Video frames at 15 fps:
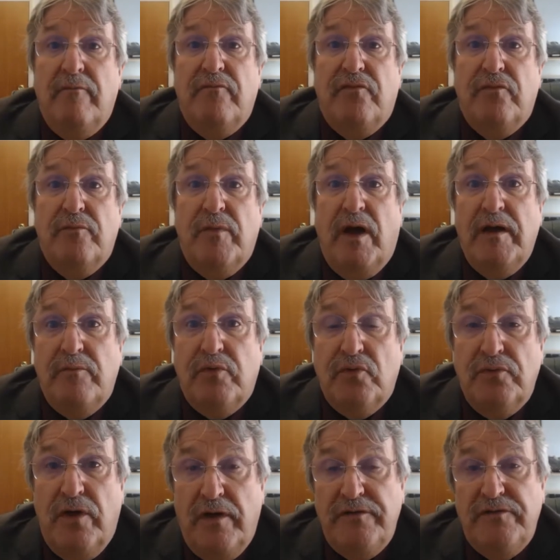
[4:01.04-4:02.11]
from
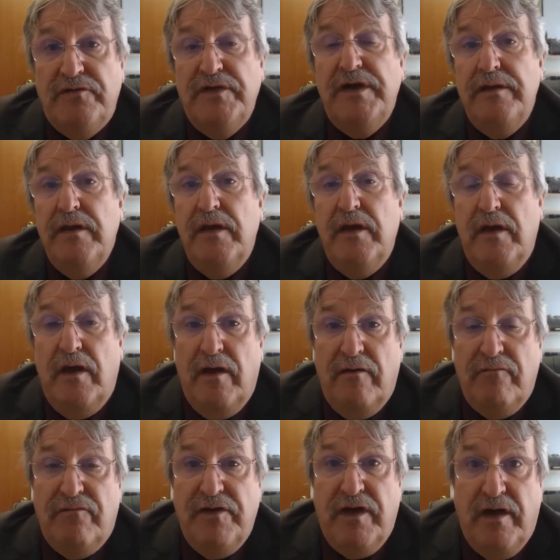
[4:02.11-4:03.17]
April 19,
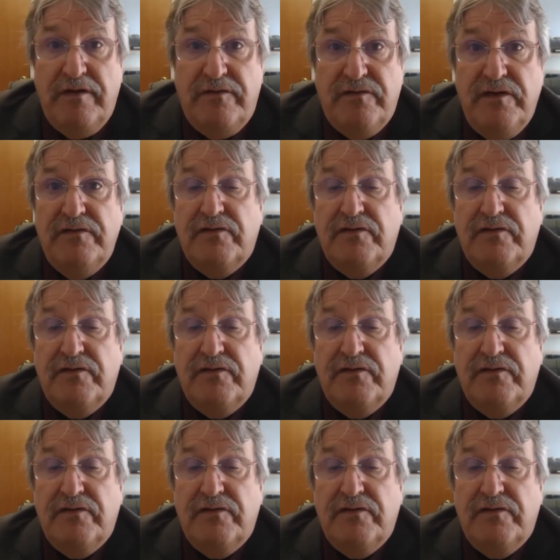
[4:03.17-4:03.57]
VAT